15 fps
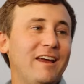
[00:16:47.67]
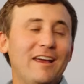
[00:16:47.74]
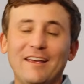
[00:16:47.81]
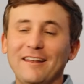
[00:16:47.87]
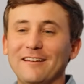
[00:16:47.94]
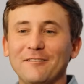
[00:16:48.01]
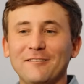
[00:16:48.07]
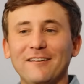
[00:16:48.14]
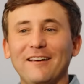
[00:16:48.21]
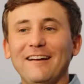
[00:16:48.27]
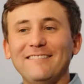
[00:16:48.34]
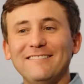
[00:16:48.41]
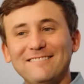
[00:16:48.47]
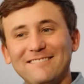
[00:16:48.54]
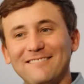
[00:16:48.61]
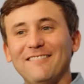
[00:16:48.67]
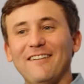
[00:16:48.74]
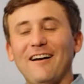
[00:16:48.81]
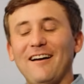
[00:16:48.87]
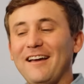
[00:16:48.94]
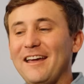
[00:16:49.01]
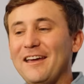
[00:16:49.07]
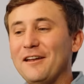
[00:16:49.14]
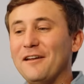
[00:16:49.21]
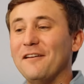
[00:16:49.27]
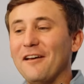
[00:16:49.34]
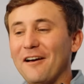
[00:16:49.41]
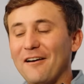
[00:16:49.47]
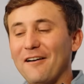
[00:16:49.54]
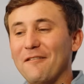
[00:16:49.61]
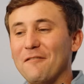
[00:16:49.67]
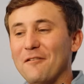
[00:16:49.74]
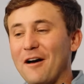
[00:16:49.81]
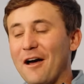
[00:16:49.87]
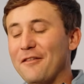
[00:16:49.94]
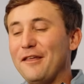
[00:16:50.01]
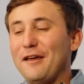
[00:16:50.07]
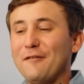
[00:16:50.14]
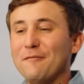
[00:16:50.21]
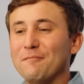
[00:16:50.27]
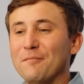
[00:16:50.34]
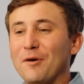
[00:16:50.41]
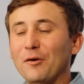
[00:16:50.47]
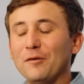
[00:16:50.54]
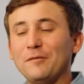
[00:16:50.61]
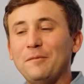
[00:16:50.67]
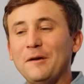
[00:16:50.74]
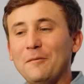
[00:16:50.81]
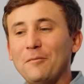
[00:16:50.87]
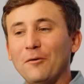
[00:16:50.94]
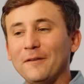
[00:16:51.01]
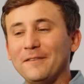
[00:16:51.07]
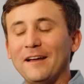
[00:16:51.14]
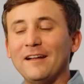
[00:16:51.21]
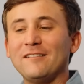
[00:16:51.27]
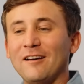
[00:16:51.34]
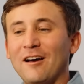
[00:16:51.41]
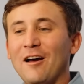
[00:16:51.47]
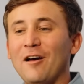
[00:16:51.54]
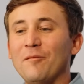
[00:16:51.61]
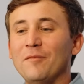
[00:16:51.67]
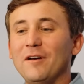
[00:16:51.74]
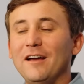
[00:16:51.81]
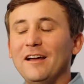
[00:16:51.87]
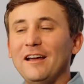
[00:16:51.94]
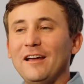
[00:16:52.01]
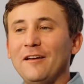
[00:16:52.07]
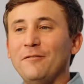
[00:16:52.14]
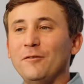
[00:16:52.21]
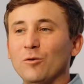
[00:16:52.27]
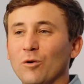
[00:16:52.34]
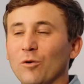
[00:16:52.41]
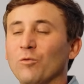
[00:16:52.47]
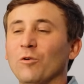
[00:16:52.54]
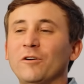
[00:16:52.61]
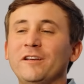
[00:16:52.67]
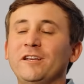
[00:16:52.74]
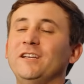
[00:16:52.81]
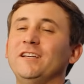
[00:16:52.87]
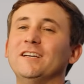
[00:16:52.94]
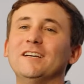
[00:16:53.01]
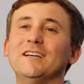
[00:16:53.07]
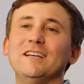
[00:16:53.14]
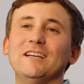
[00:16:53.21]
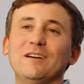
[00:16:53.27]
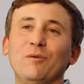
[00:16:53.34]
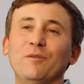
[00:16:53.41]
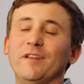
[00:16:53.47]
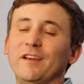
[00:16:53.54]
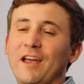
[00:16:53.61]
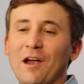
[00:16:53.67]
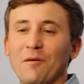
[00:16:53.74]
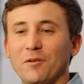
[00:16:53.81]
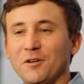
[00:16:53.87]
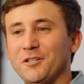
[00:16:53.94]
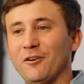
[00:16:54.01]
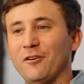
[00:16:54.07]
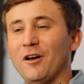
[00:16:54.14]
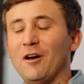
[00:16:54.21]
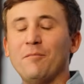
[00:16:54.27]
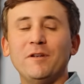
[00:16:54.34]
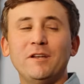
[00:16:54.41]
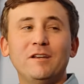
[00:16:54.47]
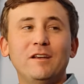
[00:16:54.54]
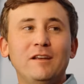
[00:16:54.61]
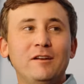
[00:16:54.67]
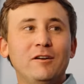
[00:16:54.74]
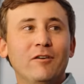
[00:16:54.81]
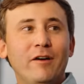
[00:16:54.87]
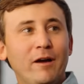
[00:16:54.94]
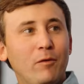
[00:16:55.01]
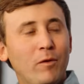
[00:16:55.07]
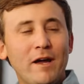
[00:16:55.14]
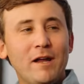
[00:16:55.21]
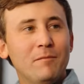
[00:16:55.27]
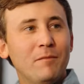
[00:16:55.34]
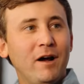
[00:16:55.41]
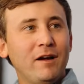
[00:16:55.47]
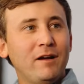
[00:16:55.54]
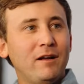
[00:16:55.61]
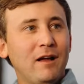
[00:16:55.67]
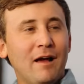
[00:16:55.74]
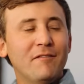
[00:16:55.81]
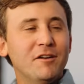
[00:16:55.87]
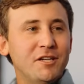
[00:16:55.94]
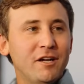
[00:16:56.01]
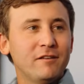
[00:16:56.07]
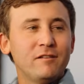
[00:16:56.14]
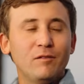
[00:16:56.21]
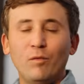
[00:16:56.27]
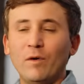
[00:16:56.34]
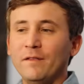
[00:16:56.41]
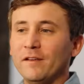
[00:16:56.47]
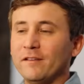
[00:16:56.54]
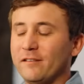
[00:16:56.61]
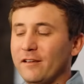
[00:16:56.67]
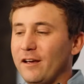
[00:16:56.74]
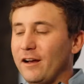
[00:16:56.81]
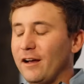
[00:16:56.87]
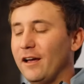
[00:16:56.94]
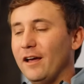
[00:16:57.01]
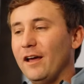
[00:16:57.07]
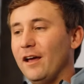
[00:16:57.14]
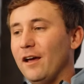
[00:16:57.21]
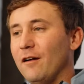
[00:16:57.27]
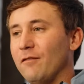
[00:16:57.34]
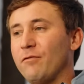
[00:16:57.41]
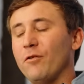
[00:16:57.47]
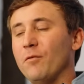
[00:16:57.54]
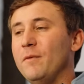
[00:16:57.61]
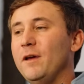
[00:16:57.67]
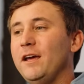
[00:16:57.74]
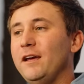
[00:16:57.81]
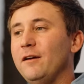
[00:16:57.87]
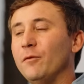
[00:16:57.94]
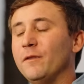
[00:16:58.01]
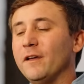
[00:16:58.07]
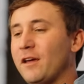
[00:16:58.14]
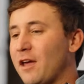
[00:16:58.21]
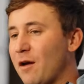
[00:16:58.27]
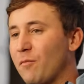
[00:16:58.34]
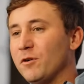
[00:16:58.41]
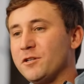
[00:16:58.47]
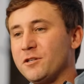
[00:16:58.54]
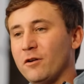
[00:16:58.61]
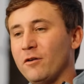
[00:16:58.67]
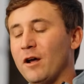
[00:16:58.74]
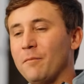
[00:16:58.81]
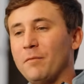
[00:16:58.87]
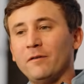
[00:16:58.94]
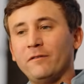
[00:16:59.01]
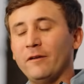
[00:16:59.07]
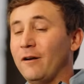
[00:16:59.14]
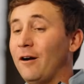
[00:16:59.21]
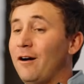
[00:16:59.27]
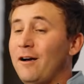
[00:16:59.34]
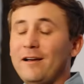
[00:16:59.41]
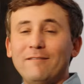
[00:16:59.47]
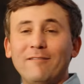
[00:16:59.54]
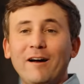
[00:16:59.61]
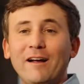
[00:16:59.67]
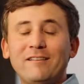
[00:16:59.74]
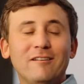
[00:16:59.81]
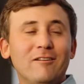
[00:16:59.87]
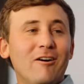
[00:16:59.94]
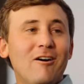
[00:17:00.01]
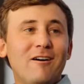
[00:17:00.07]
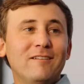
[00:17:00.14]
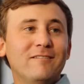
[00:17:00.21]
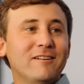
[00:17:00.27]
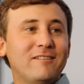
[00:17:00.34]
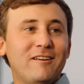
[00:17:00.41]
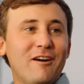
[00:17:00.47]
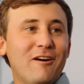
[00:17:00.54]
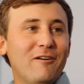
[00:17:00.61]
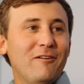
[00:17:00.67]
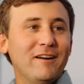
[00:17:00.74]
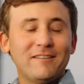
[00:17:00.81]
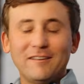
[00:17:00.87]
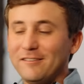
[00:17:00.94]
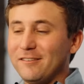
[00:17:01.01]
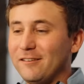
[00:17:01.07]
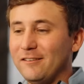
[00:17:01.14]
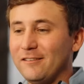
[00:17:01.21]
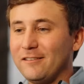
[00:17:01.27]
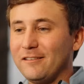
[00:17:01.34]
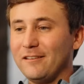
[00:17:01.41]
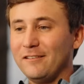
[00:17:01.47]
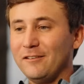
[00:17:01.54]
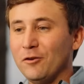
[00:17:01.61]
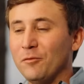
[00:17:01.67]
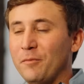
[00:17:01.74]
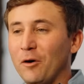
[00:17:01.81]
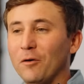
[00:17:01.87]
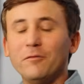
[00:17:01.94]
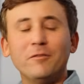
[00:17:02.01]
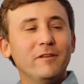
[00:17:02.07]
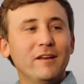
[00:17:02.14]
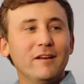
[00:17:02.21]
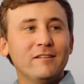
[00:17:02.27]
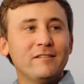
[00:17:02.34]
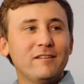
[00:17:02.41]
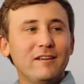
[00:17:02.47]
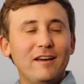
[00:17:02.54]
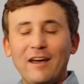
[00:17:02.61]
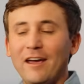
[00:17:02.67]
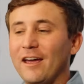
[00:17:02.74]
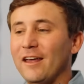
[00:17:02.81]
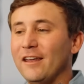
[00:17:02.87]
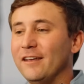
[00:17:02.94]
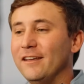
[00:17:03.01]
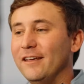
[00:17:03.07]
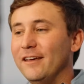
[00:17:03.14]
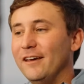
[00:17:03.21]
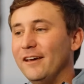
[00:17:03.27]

and I was like, and I think most people at that time, if you were a rookie, when the camera showed up and, and you're like, wait, am I have a chance to win this thing? Yeah for me, when the camera showed up, I said, all right, lights are on, let's go. Like this is, you're built for this. And